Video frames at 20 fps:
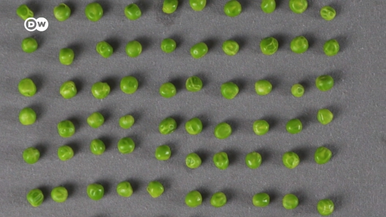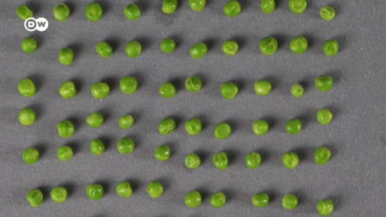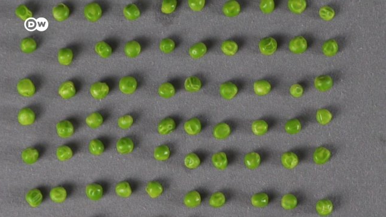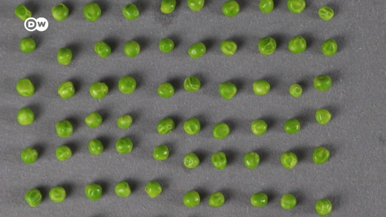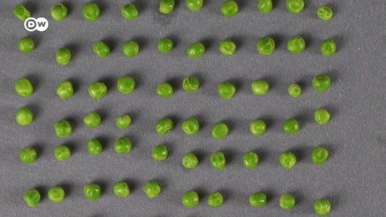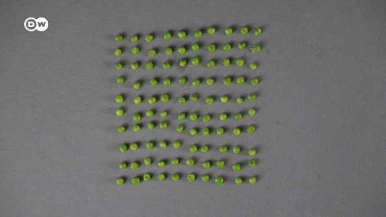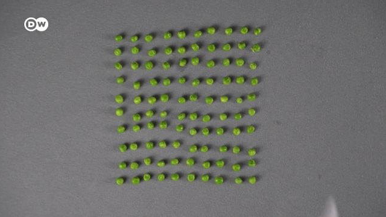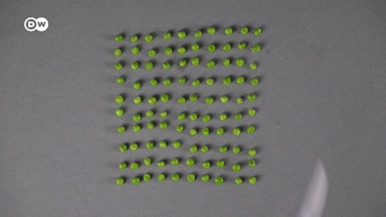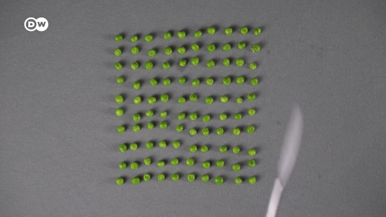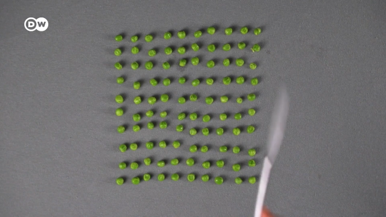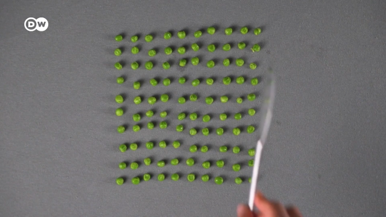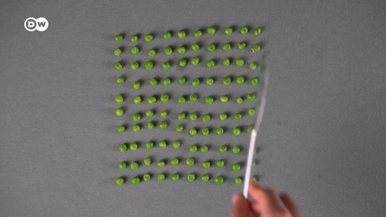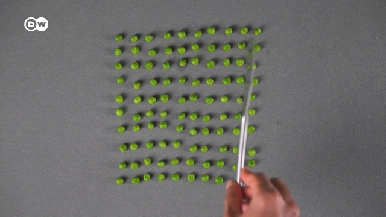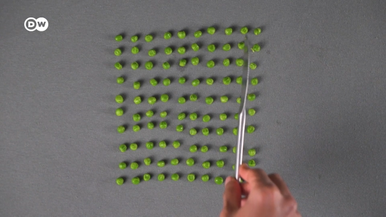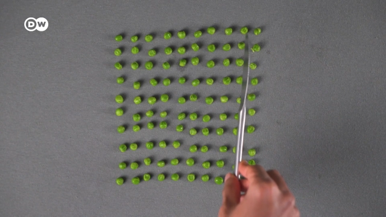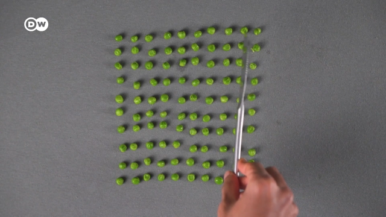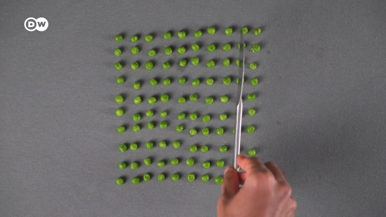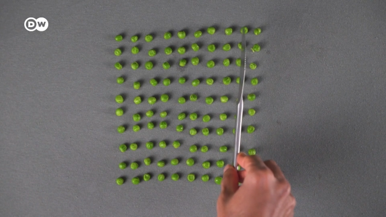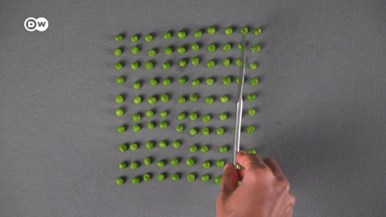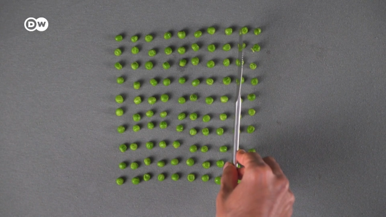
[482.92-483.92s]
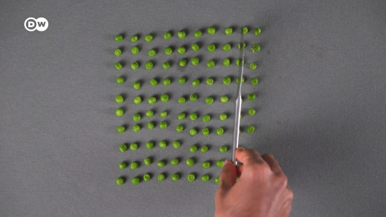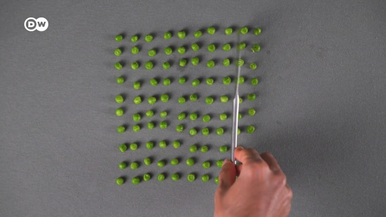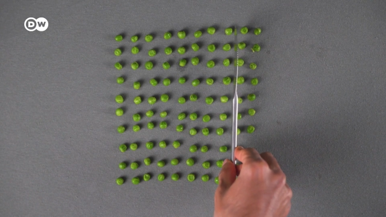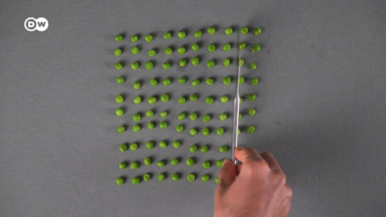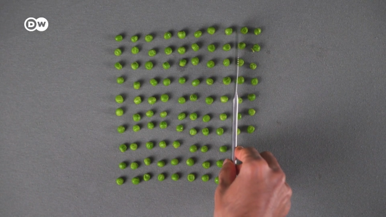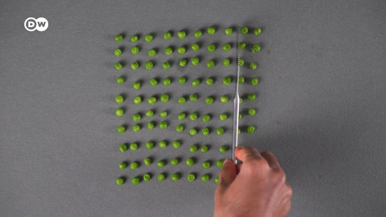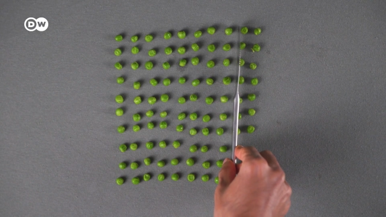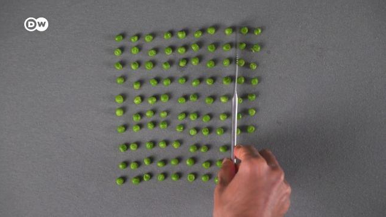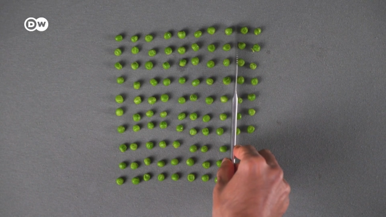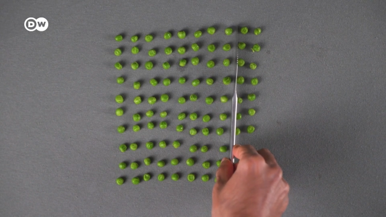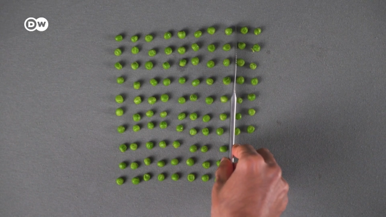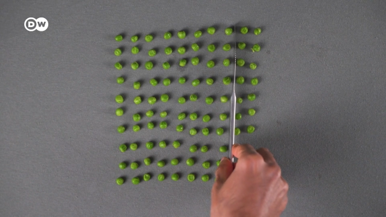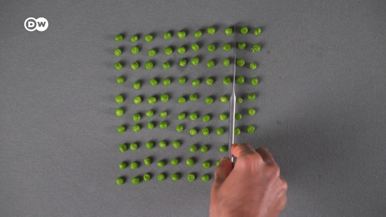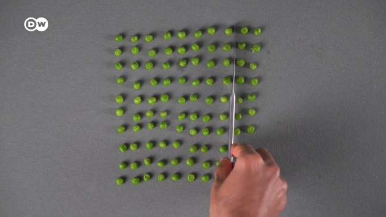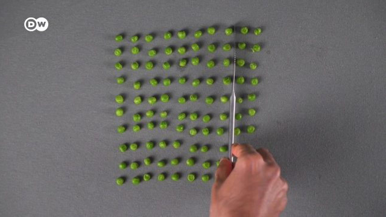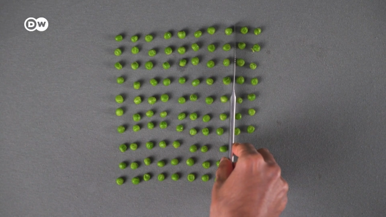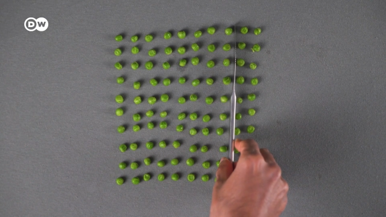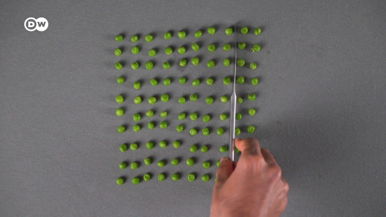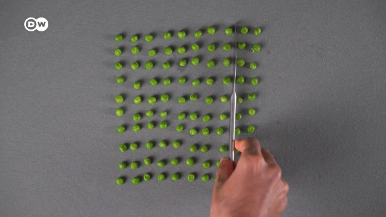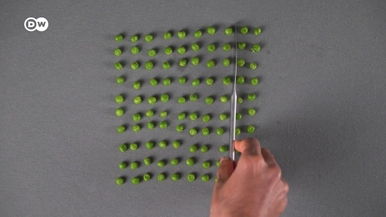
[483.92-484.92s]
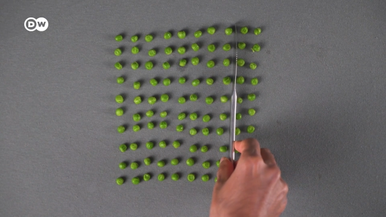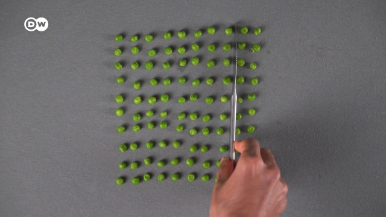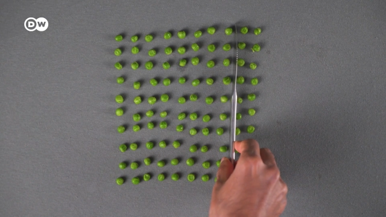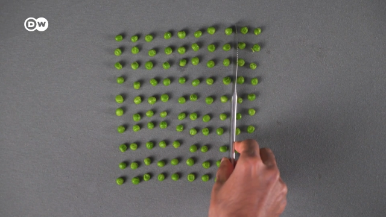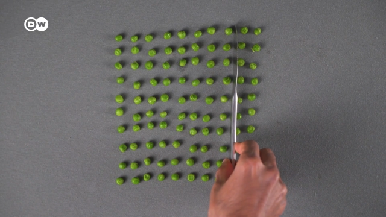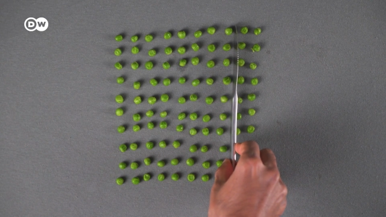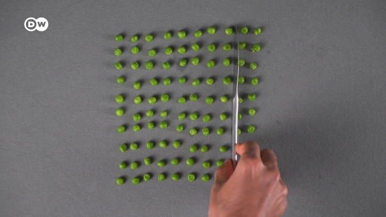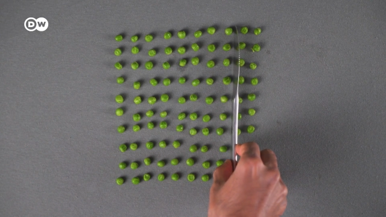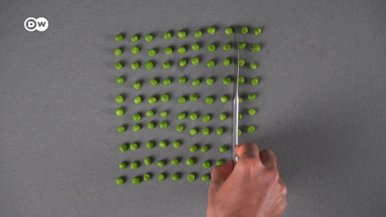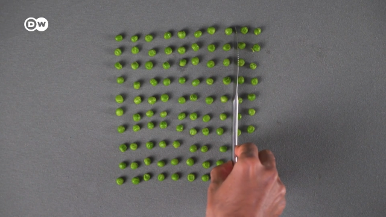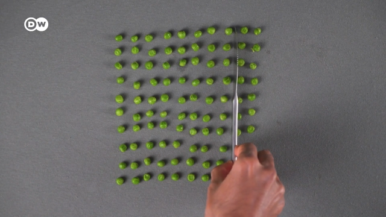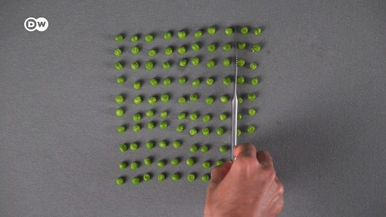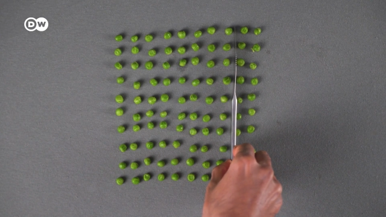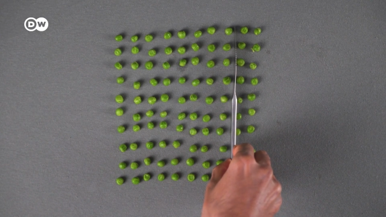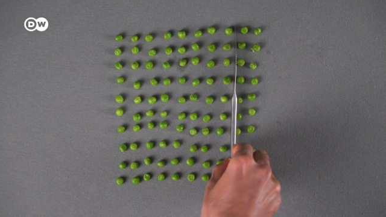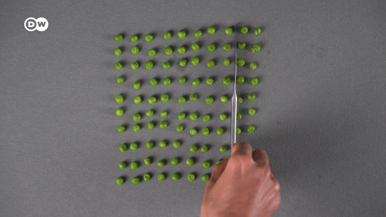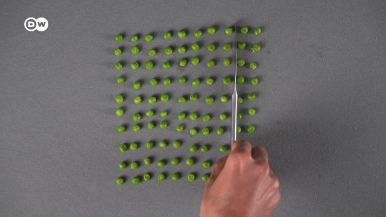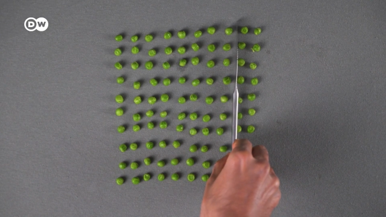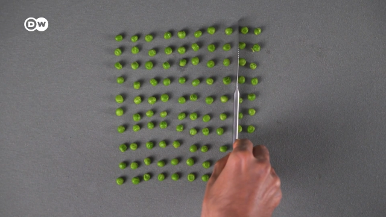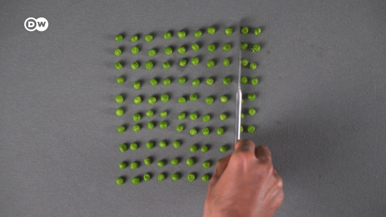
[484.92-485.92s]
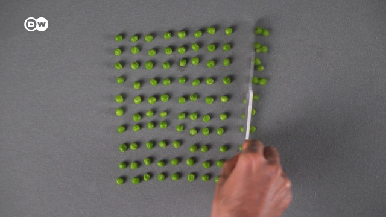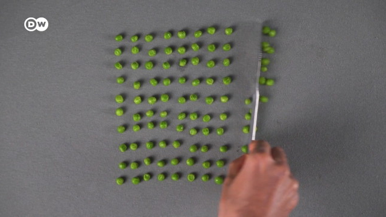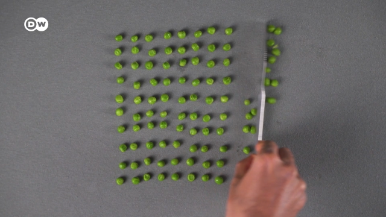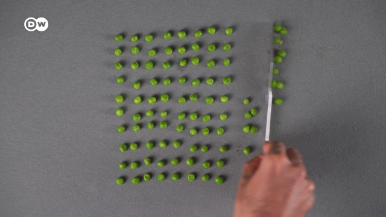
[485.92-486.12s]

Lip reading: [unreadable: no face in view]